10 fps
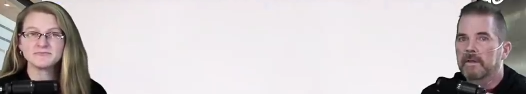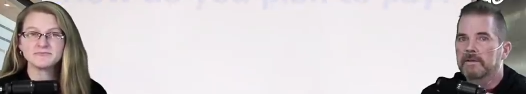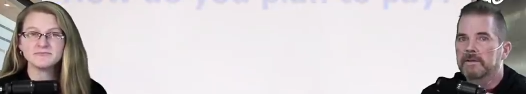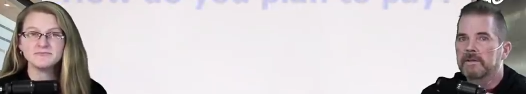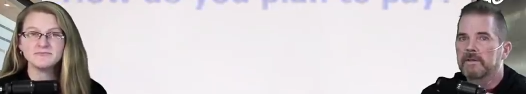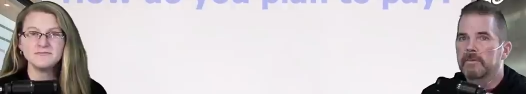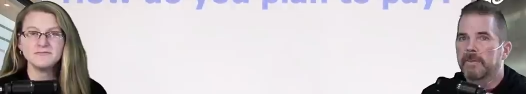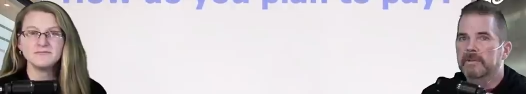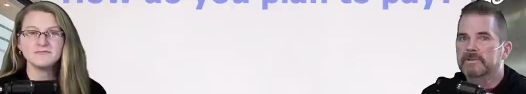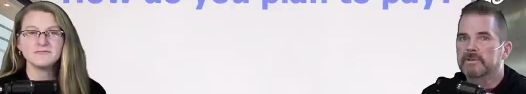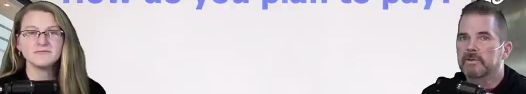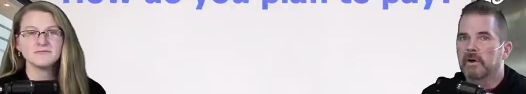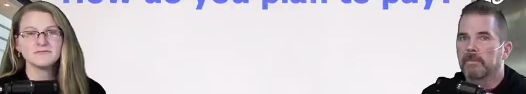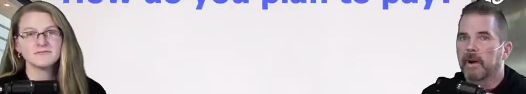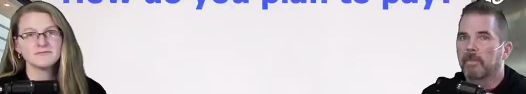Speaker 1: continue to pester
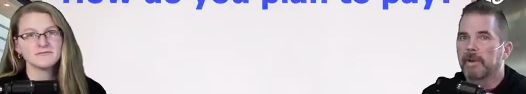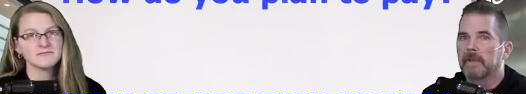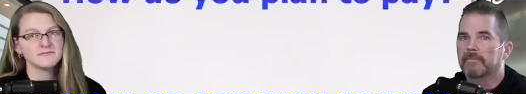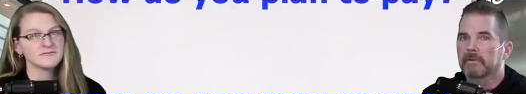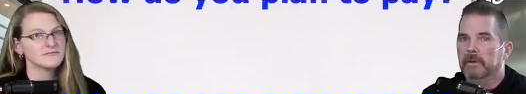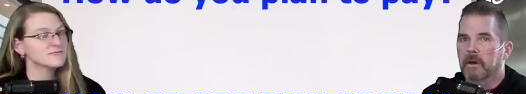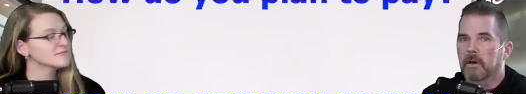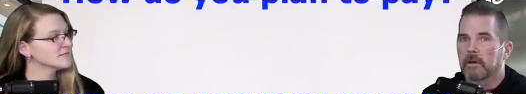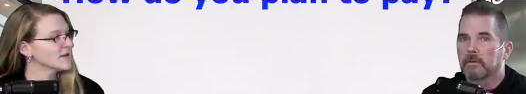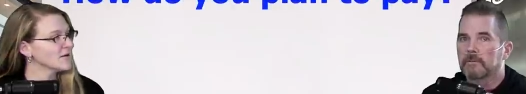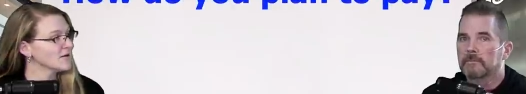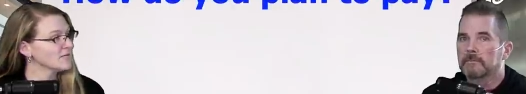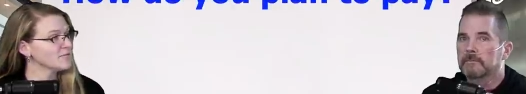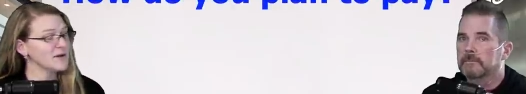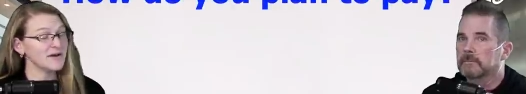you about paying for the car?
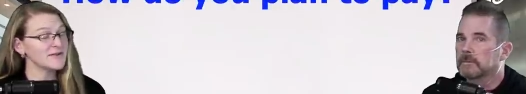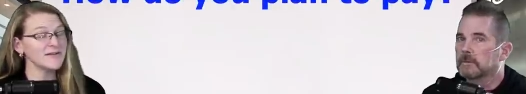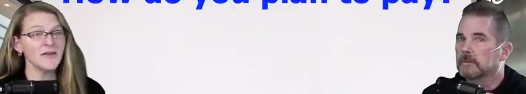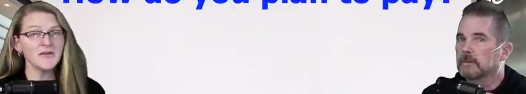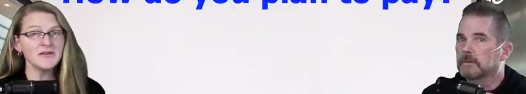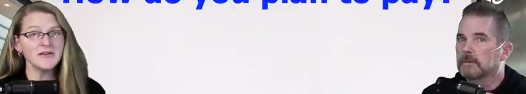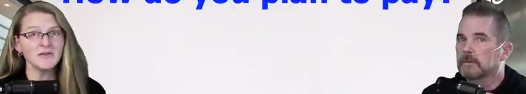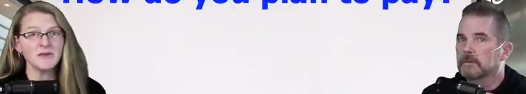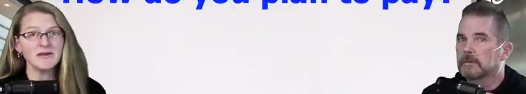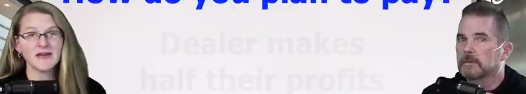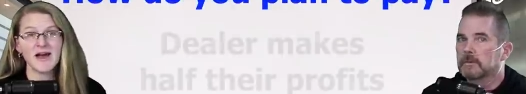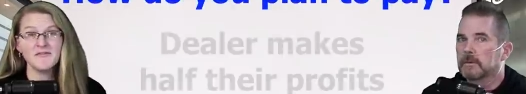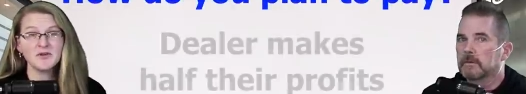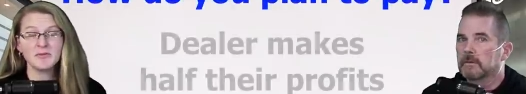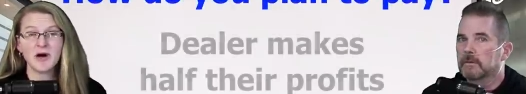
Speaker 2: Because that's how the dealer makes
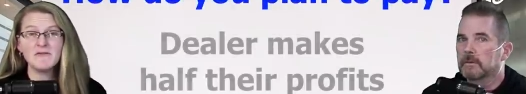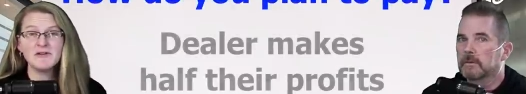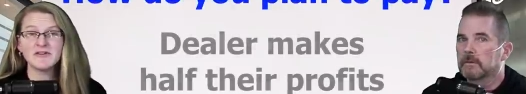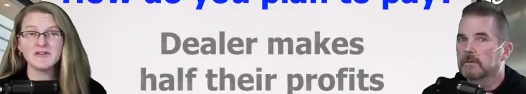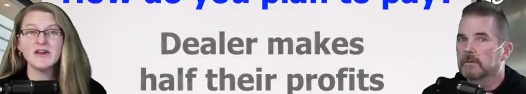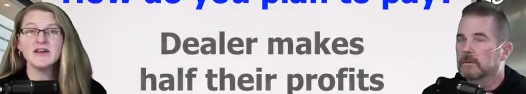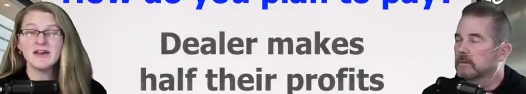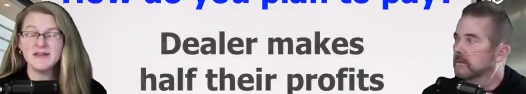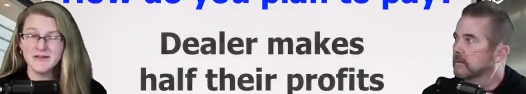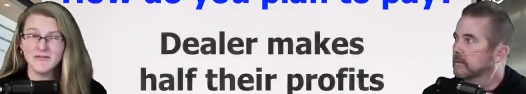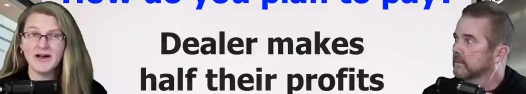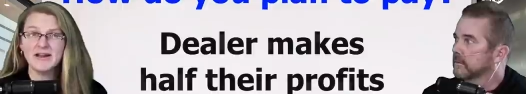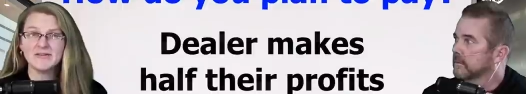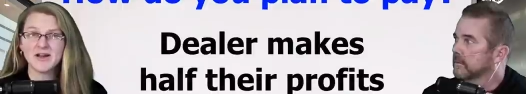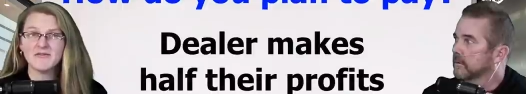half their profits and the
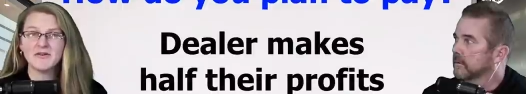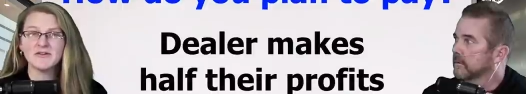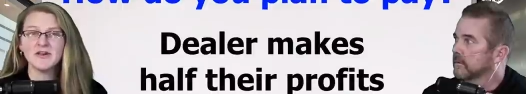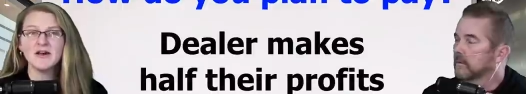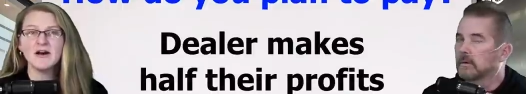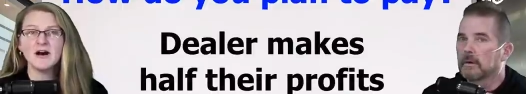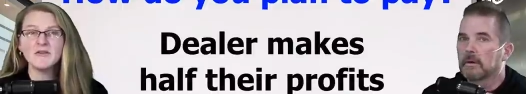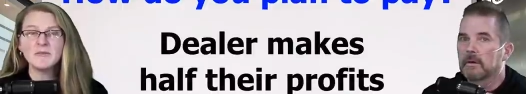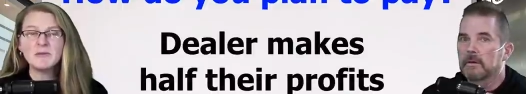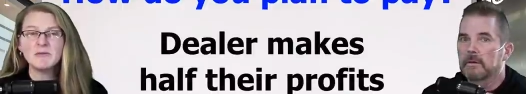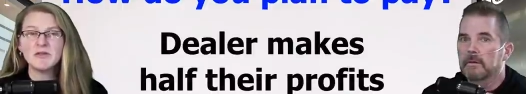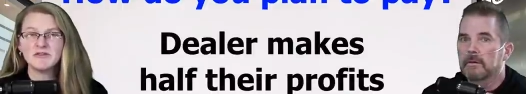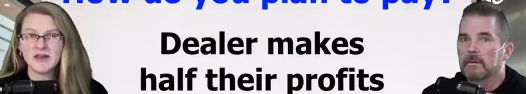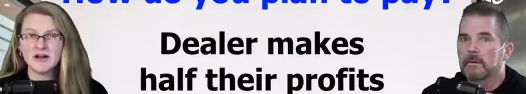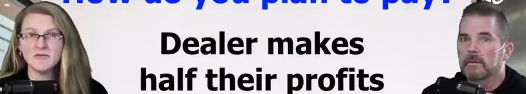finance office on the people
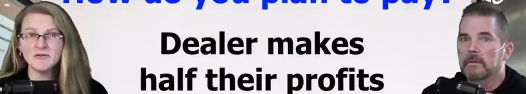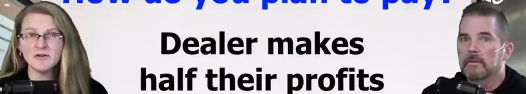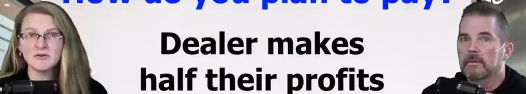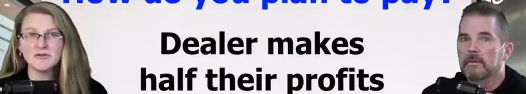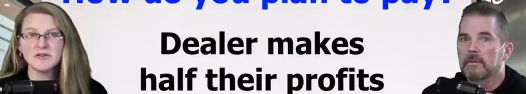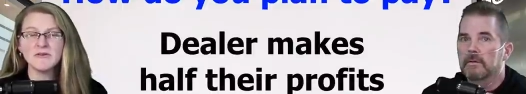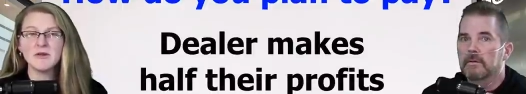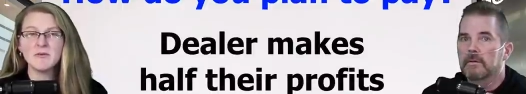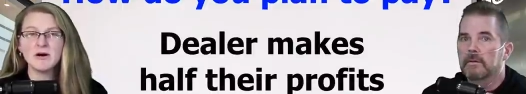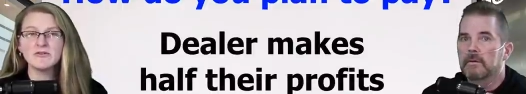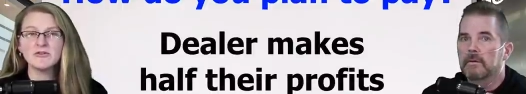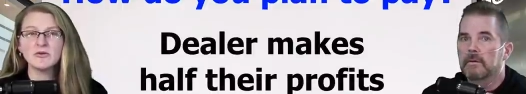that take out the loans and they want to